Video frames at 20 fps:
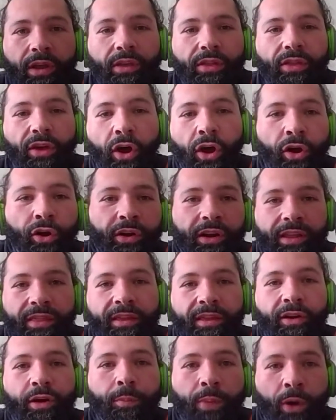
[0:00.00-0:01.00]
the heart in
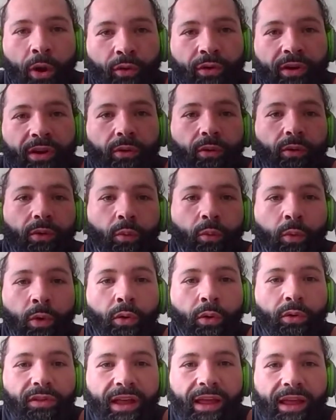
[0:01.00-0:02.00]
their opponent
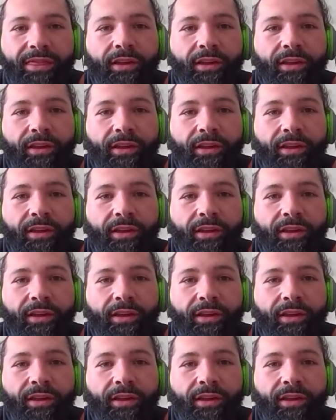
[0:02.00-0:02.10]
won't let